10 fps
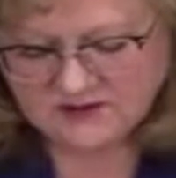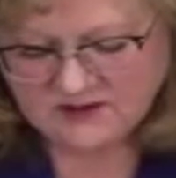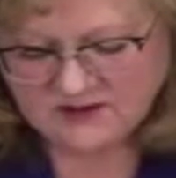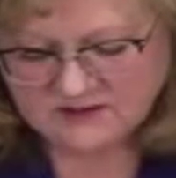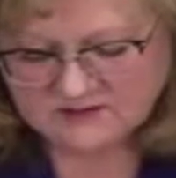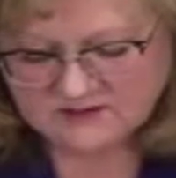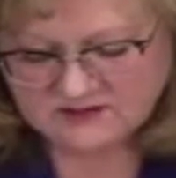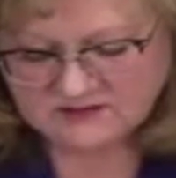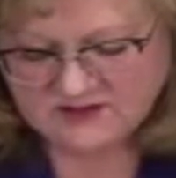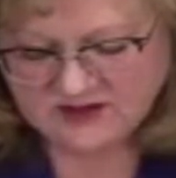And
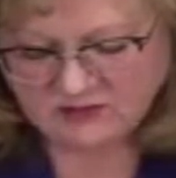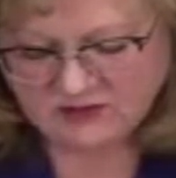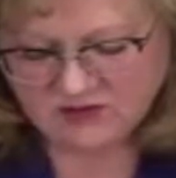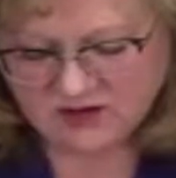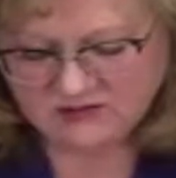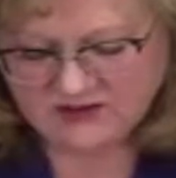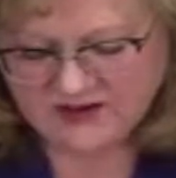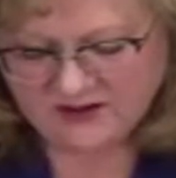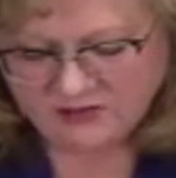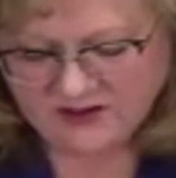it's taking me longer than I
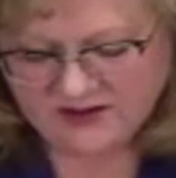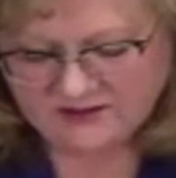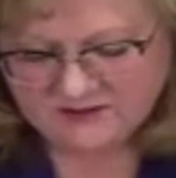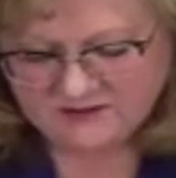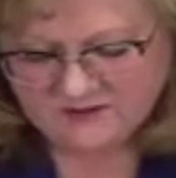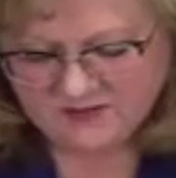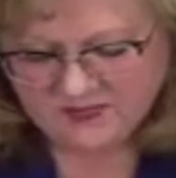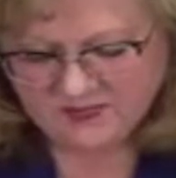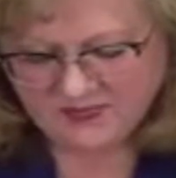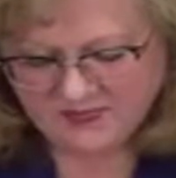had planned.
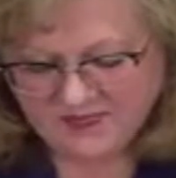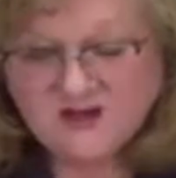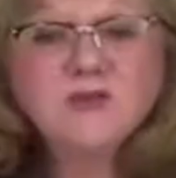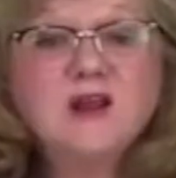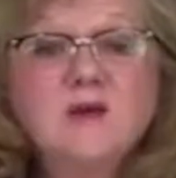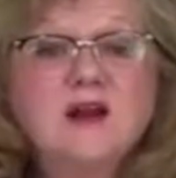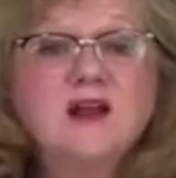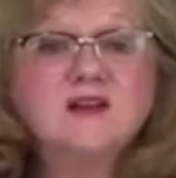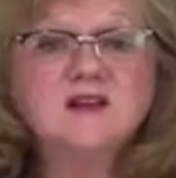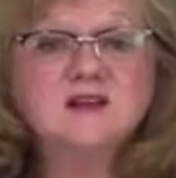I really want to
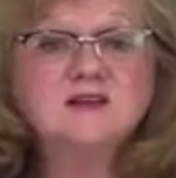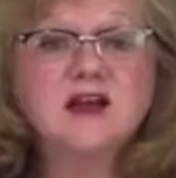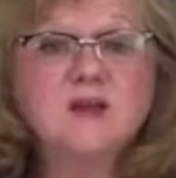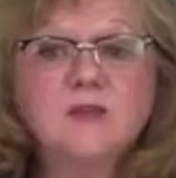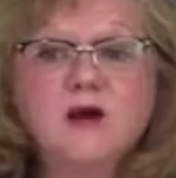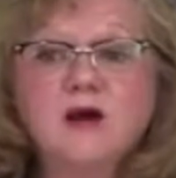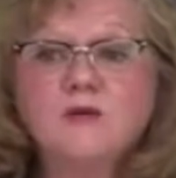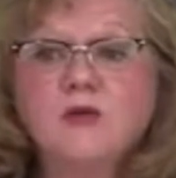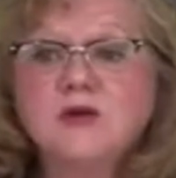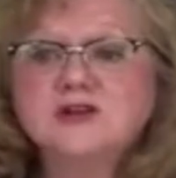get to the second
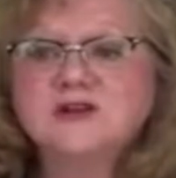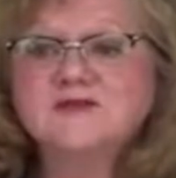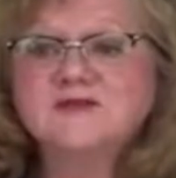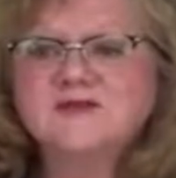portion.